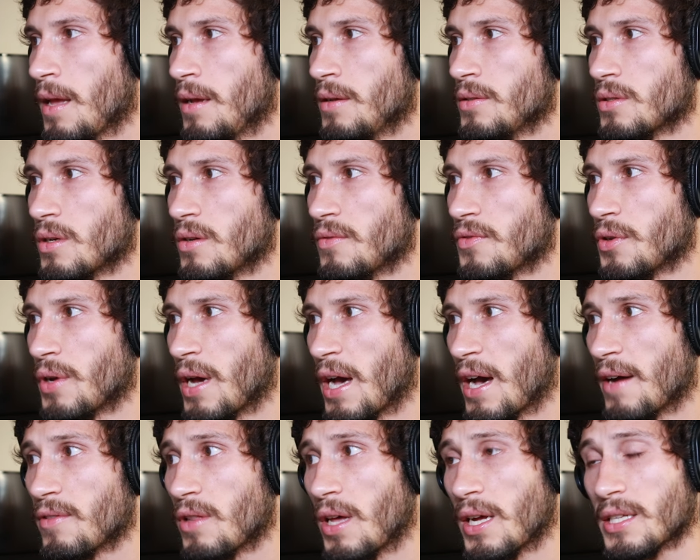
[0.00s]
So if you
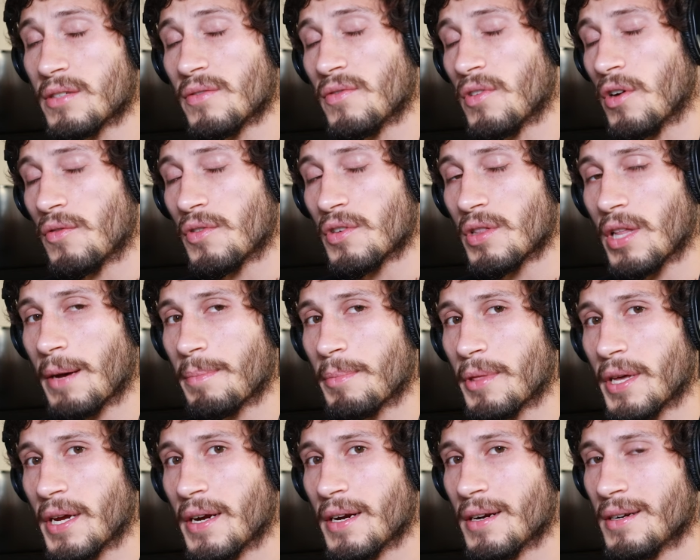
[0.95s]
have lots of overlap
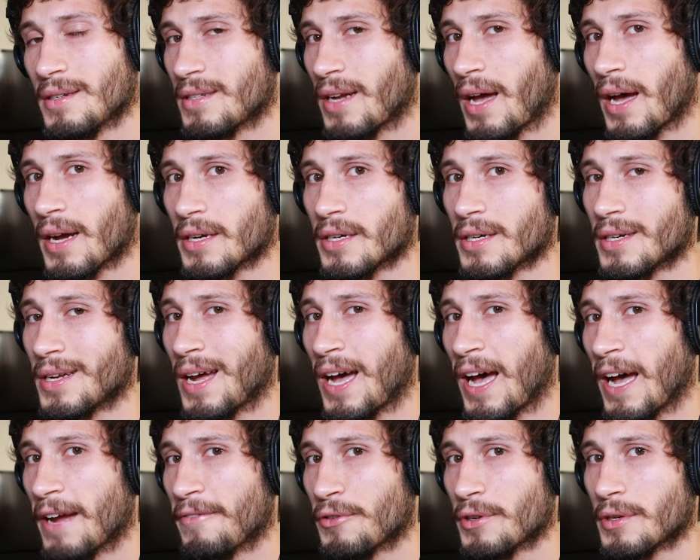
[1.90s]
there, not good.
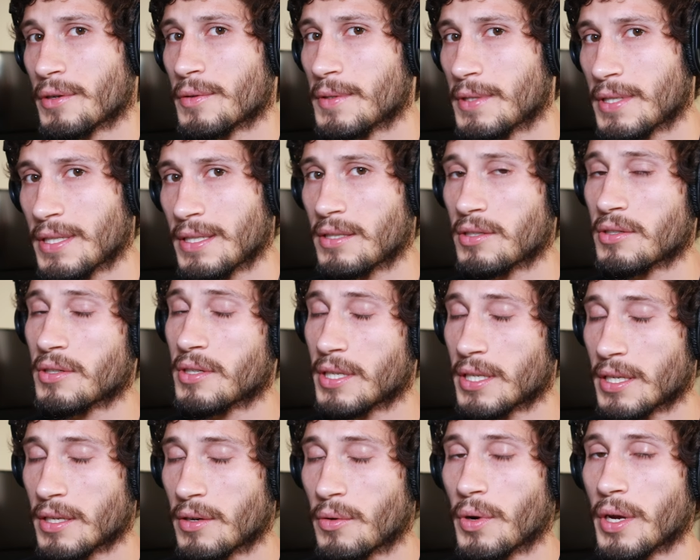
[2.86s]
High frequencies, you can
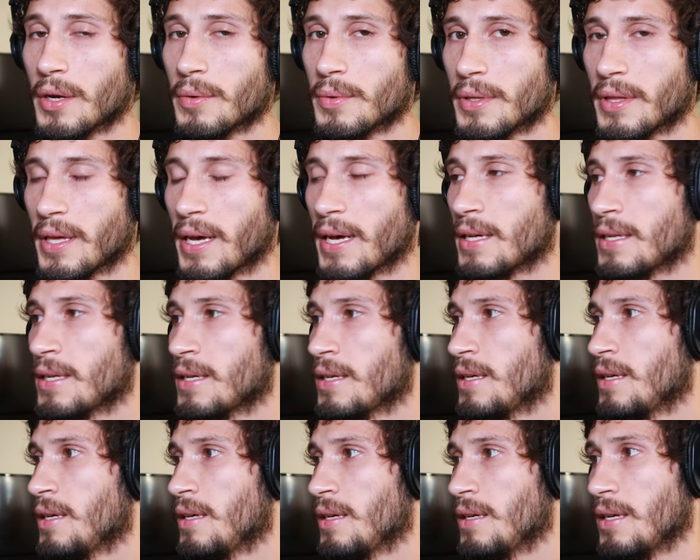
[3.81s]
get away with that
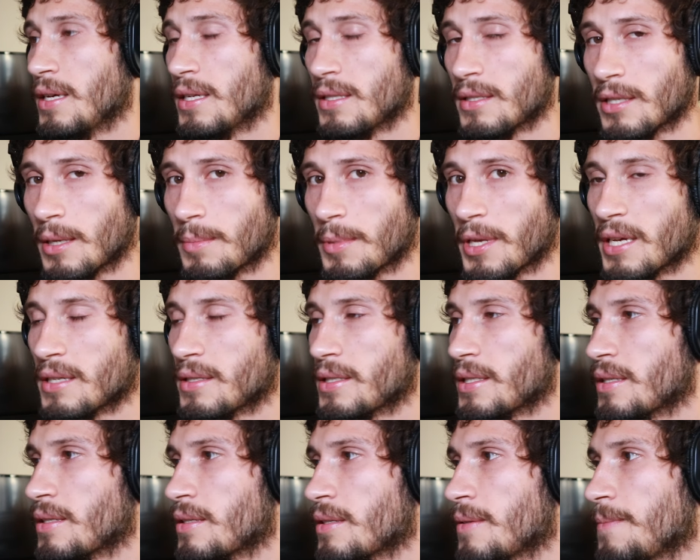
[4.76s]
in some
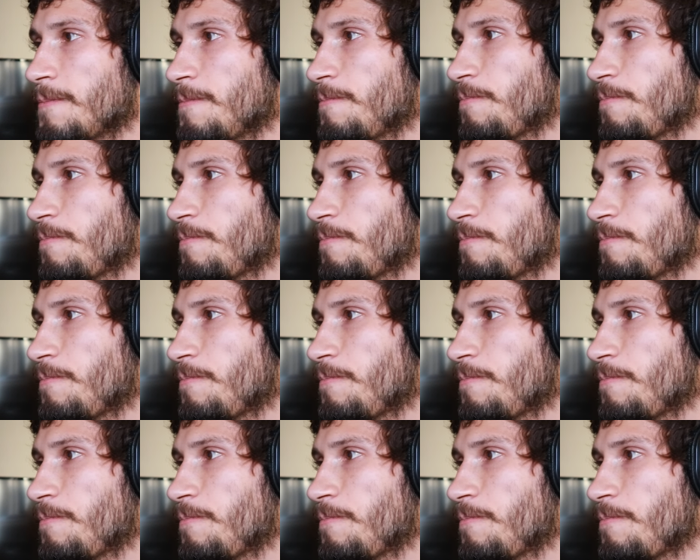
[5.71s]
cases.